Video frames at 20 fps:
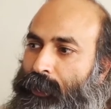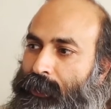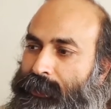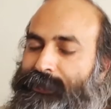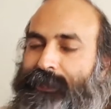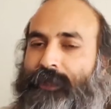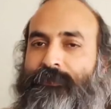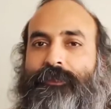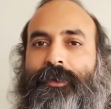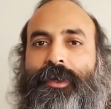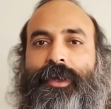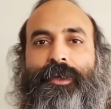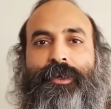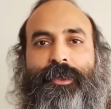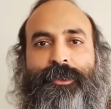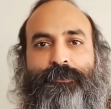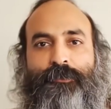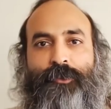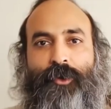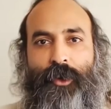suffering it
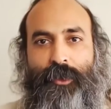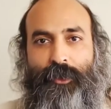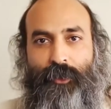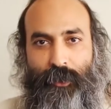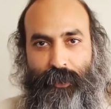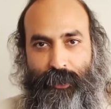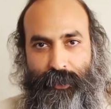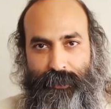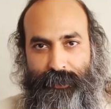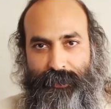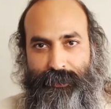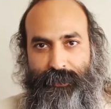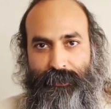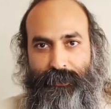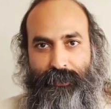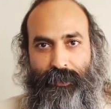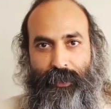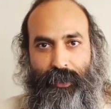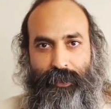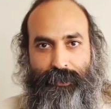has brought on us
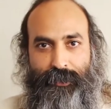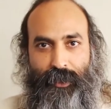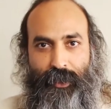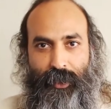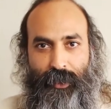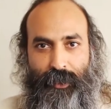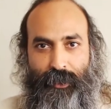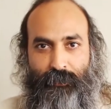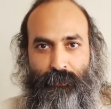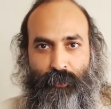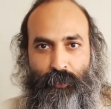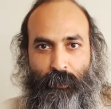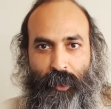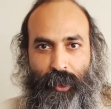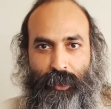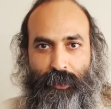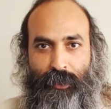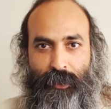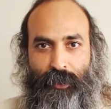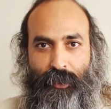as collective
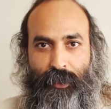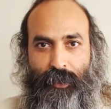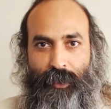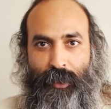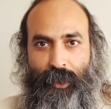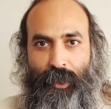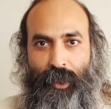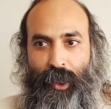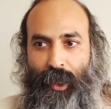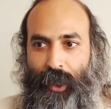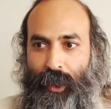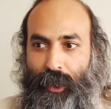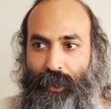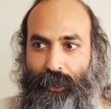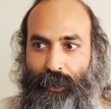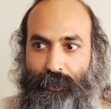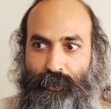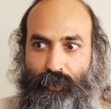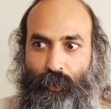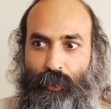humanity,
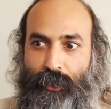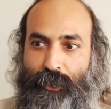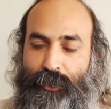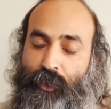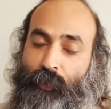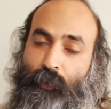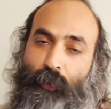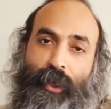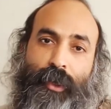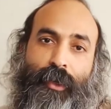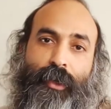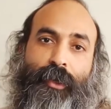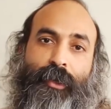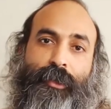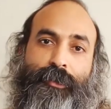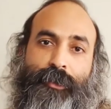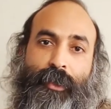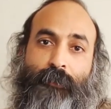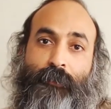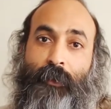it is also waking
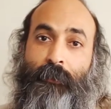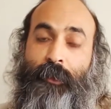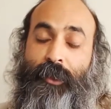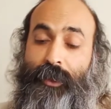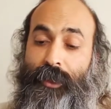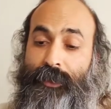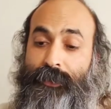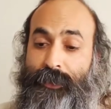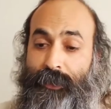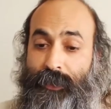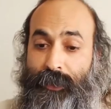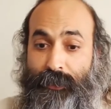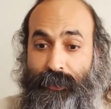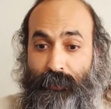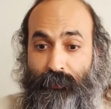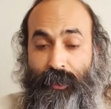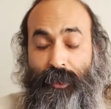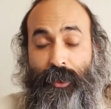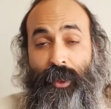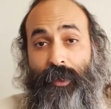us up. I mean, that's the
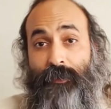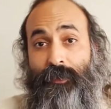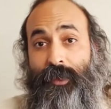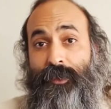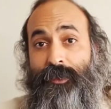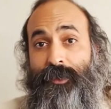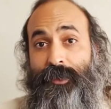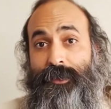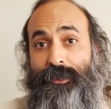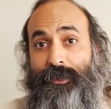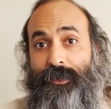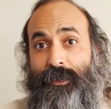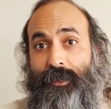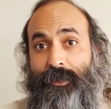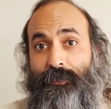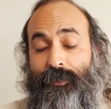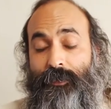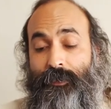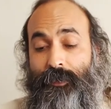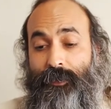reason we are having this.
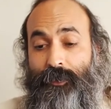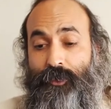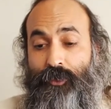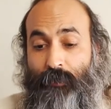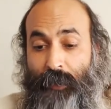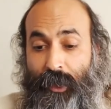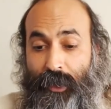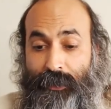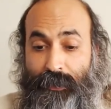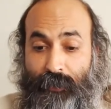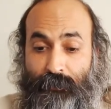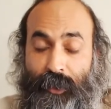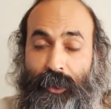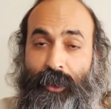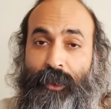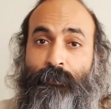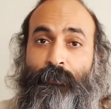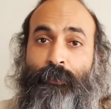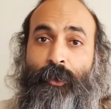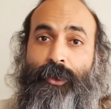To me, it's a
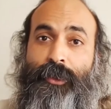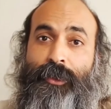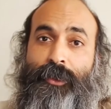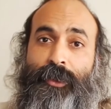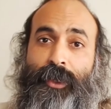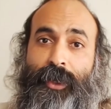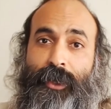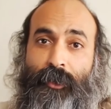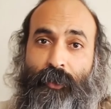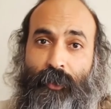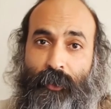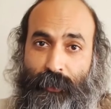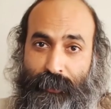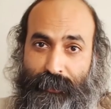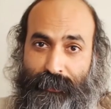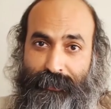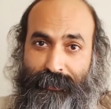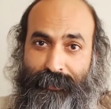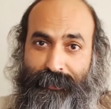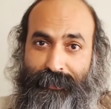very important dialogue.